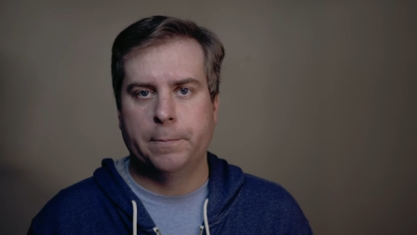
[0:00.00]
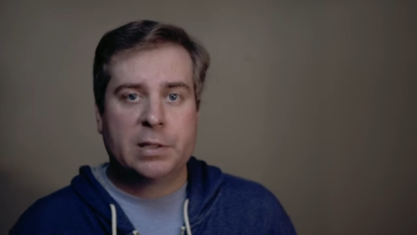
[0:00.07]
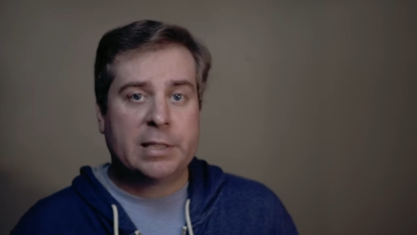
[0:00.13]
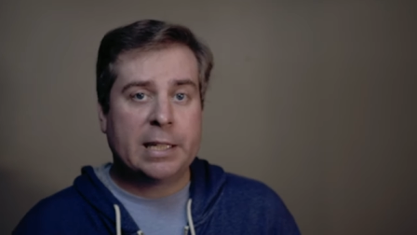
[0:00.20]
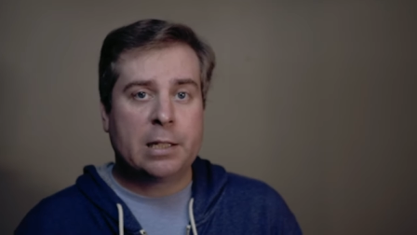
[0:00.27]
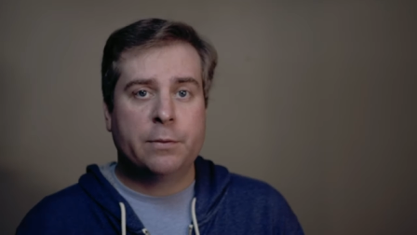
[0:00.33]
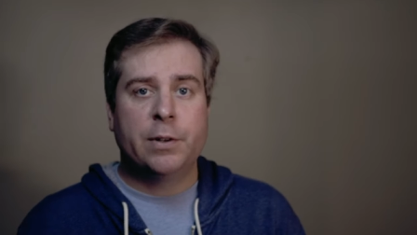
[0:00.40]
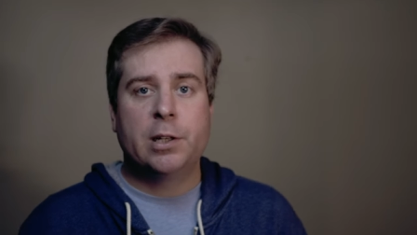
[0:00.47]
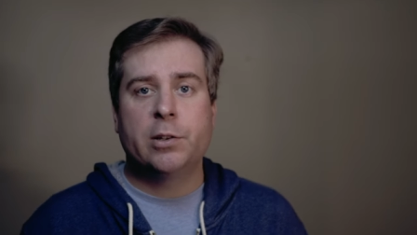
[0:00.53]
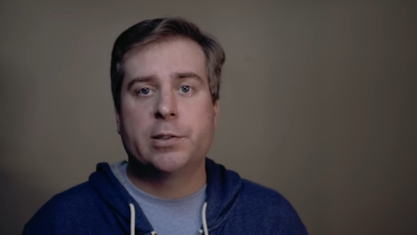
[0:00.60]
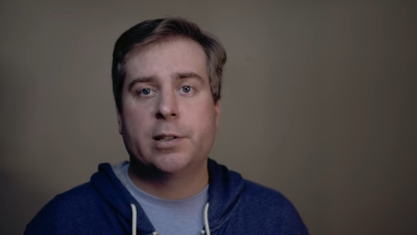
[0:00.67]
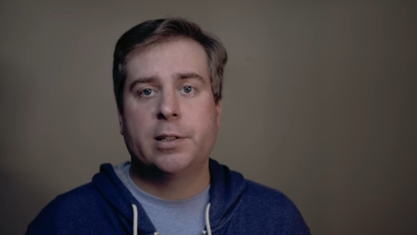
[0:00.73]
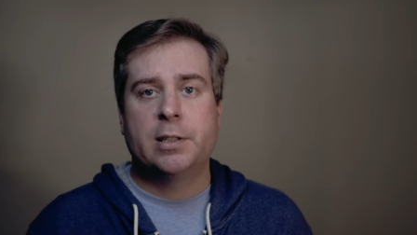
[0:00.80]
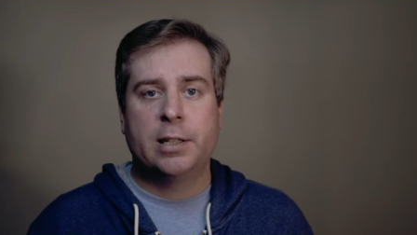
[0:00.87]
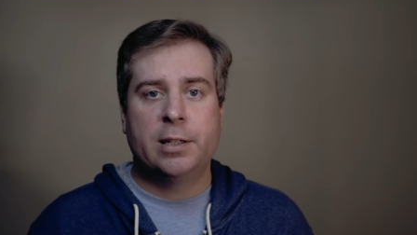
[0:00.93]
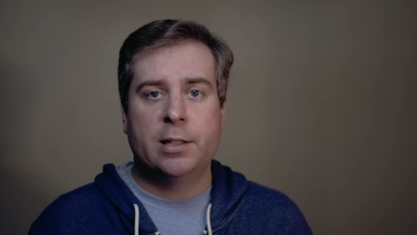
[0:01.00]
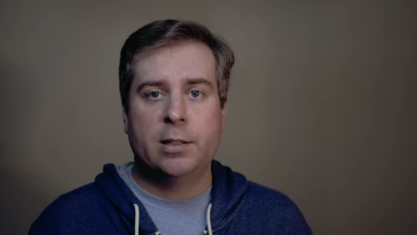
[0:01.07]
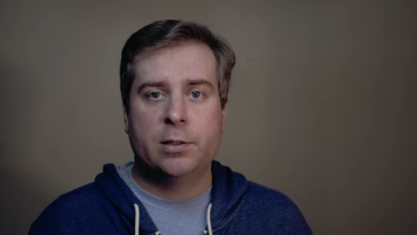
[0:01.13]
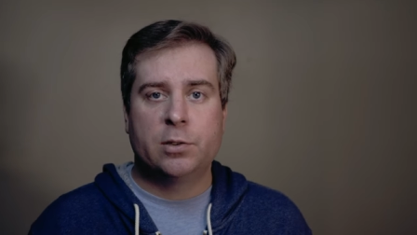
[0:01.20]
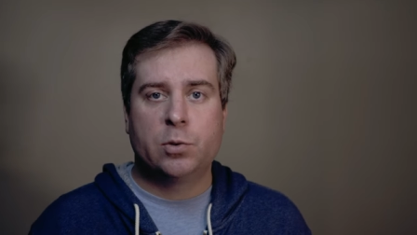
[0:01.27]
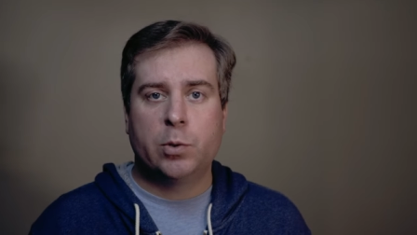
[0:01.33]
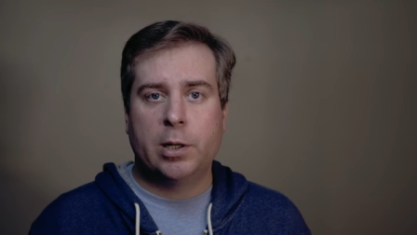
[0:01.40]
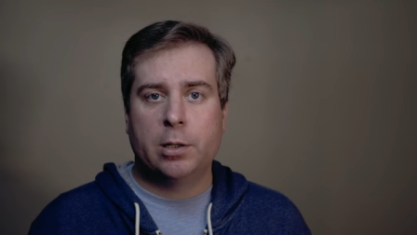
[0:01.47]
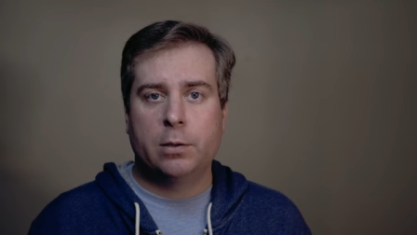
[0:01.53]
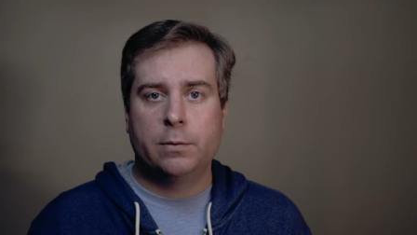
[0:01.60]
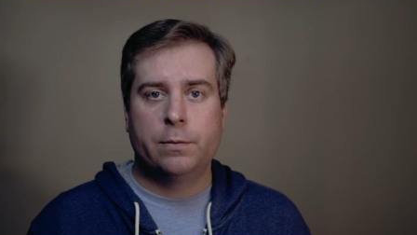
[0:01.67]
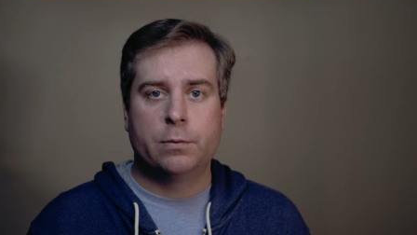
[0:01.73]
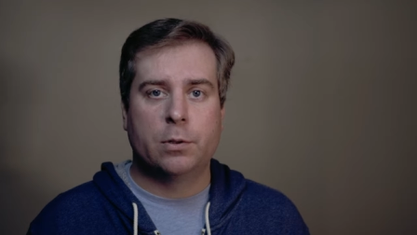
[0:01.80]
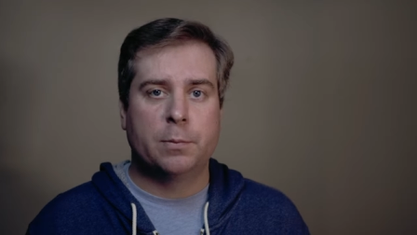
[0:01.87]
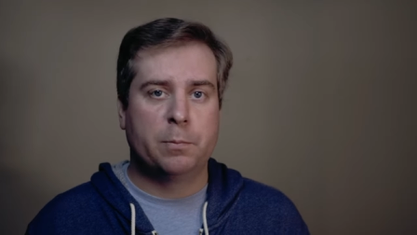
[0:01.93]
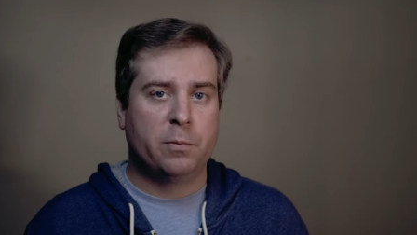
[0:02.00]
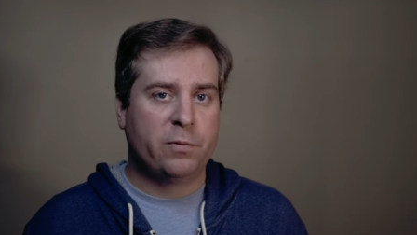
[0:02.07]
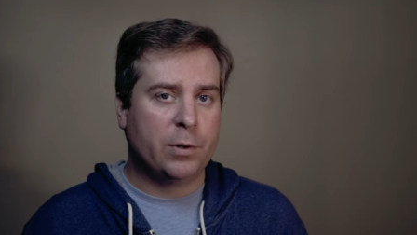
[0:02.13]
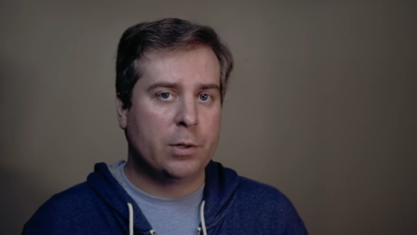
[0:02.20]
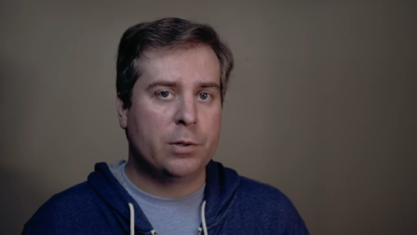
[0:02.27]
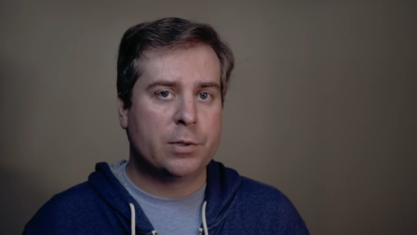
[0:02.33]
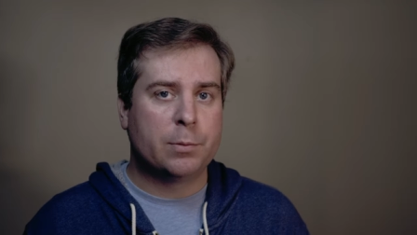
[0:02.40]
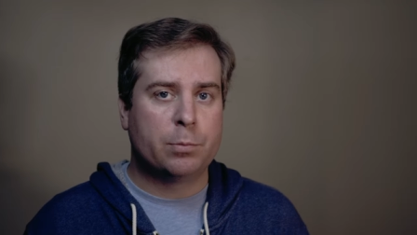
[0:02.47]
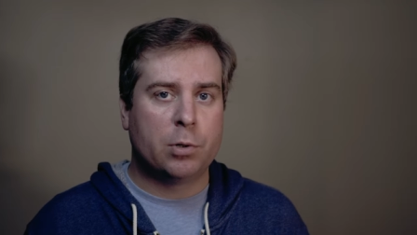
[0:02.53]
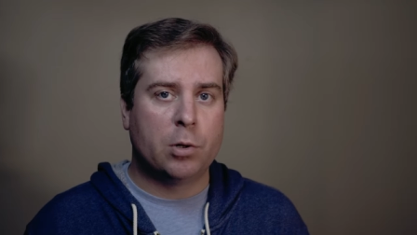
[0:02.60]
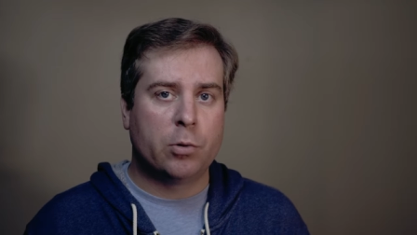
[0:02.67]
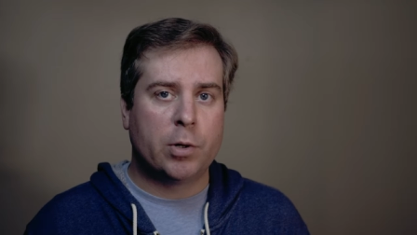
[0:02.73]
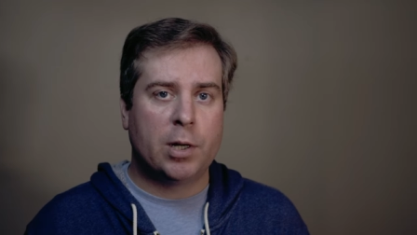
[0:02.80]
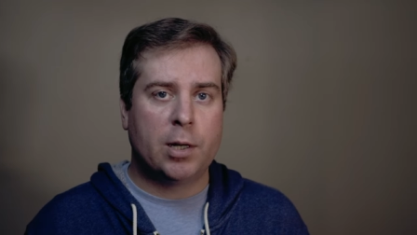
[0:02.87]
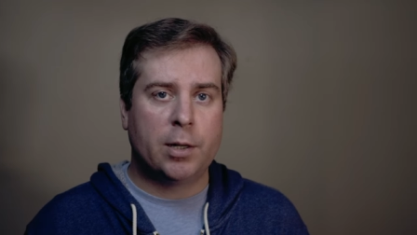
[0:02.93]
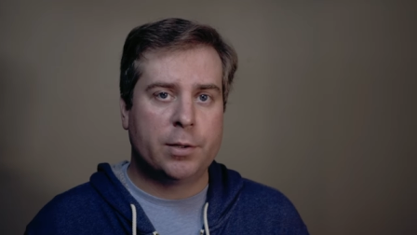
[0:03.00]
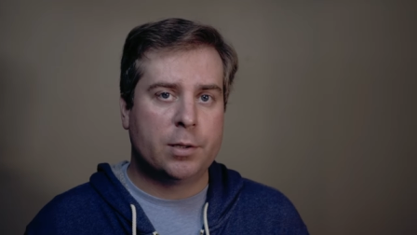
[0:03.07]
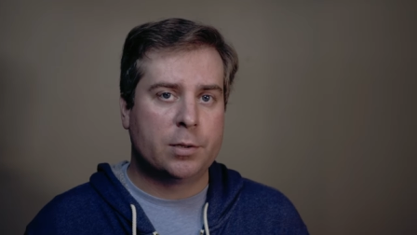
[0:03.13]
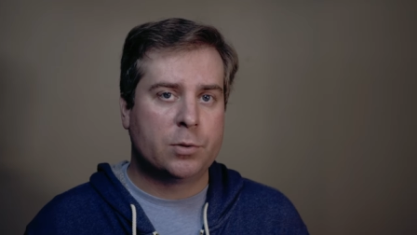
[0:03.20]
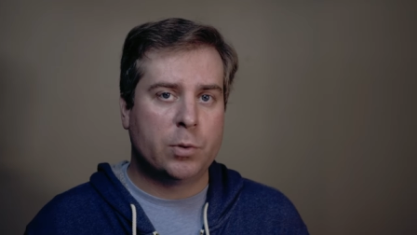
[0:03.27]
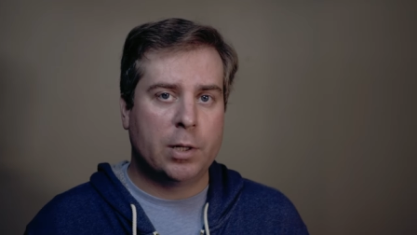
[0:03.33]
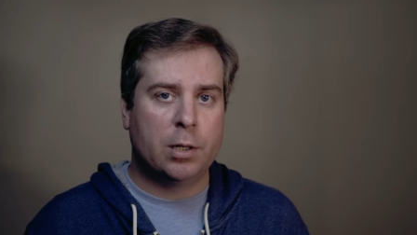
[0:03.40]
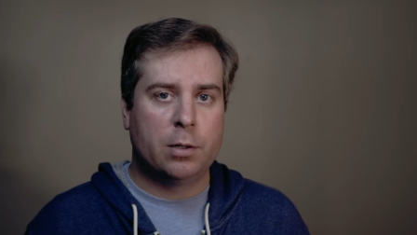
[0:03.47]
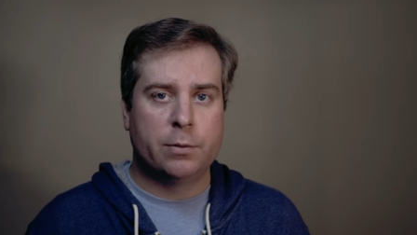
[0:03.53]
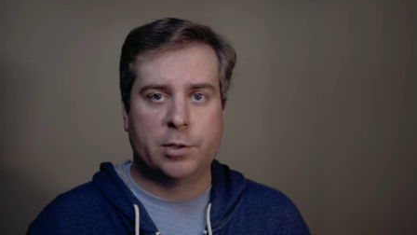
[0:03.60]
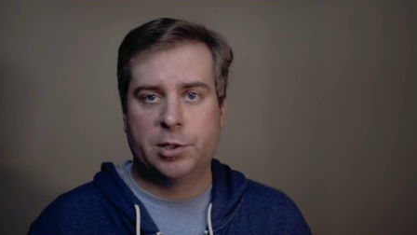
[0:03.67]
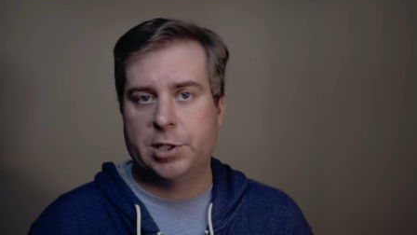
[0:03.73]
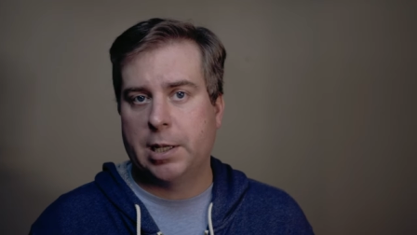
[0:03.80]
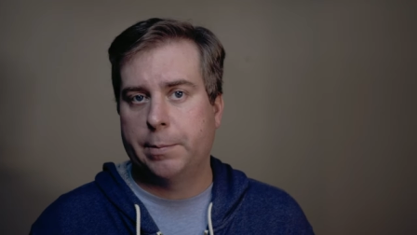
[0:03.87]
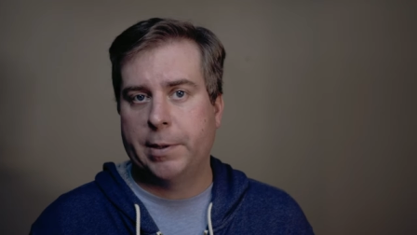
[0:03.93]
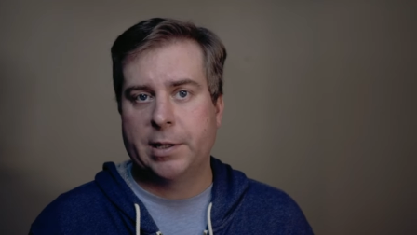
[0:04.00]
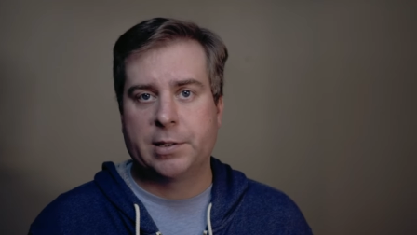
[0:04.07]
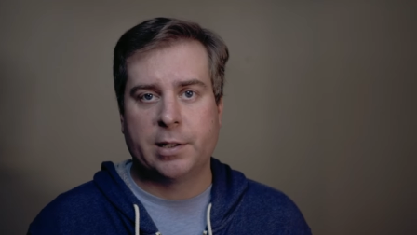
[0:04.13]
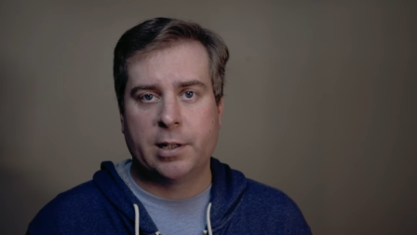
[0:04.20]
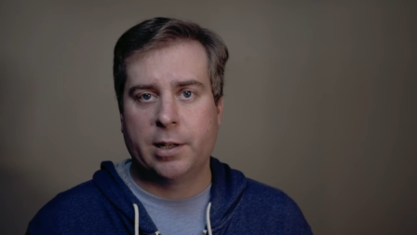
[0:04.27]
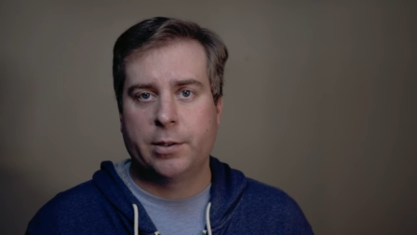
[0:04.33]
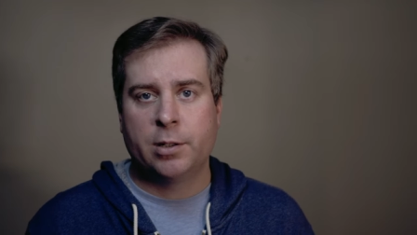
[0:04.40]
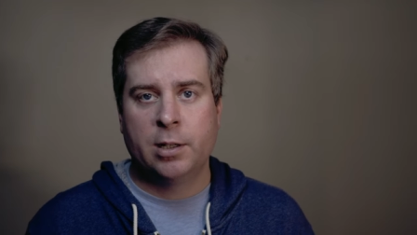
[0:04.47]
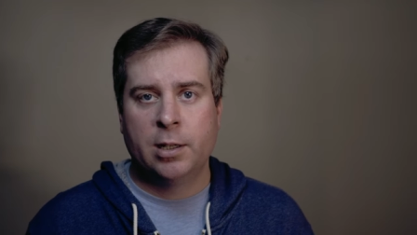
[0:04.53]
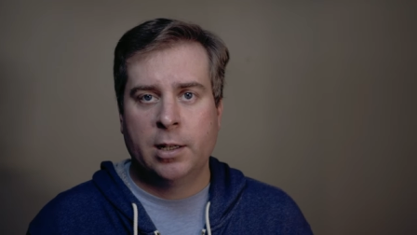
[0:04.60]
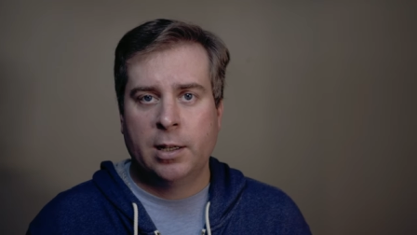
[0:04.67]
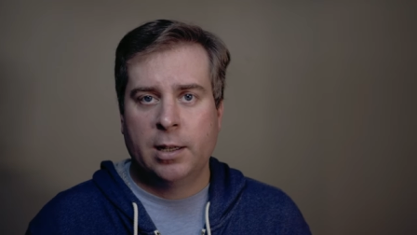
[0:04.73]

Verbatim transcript: Taking videos on the 10 and 12, or photos in ProRAW on the 12, or JPEGs on either,